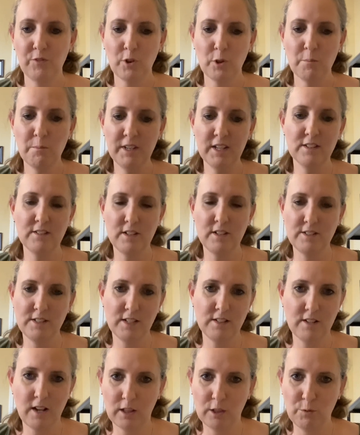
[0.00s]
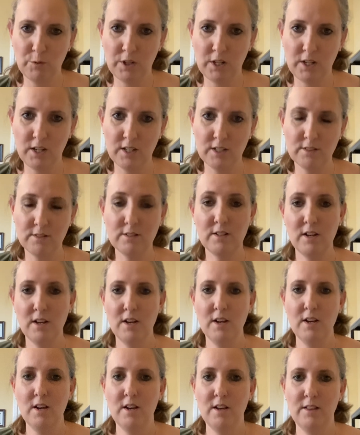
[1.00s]
because that's exactly what it is.
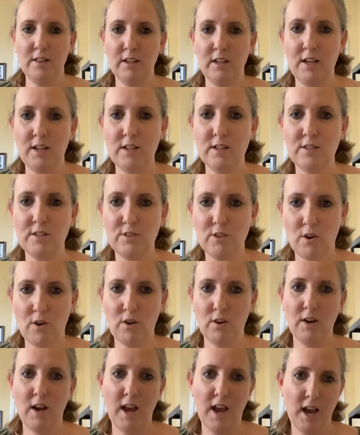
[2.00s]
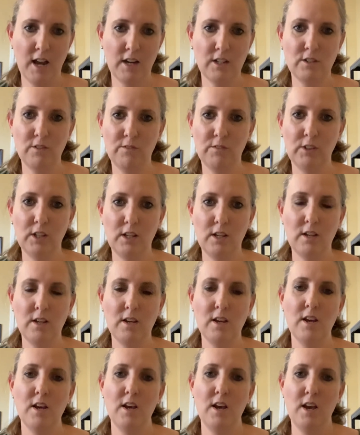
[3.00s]
The kids are actively
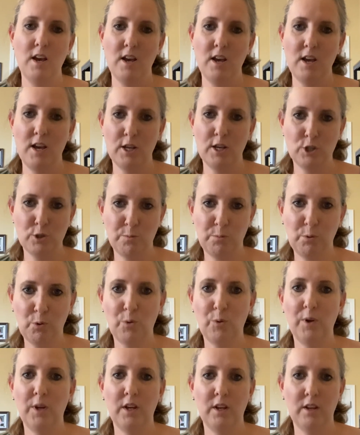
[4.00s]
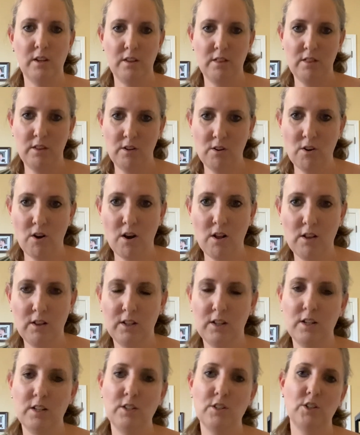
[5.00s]
exploring the
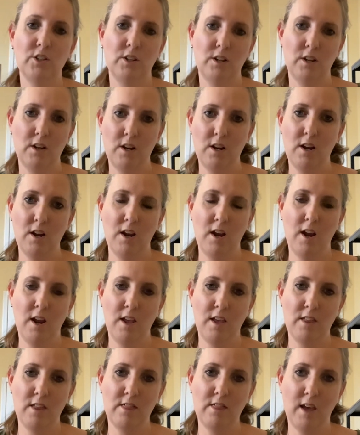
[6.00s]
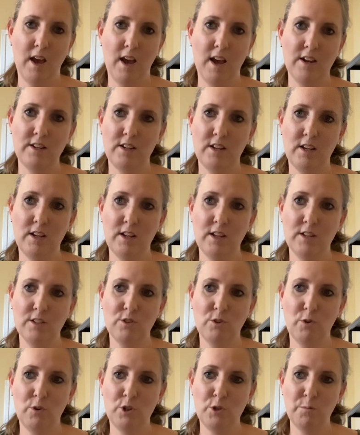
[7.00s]
knowledge that is
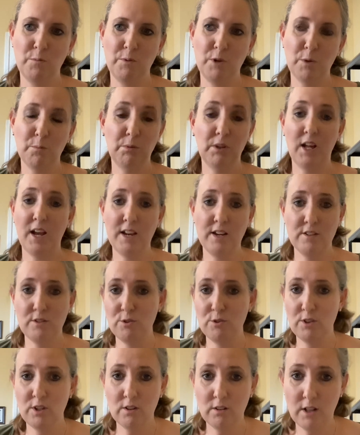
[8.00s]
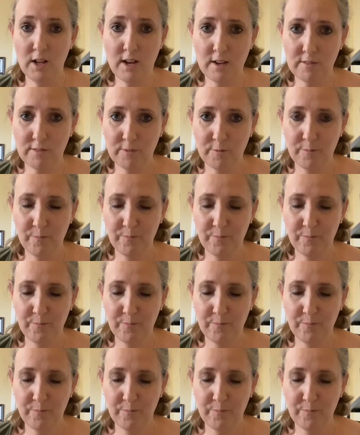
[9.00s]
going to be applied to their life.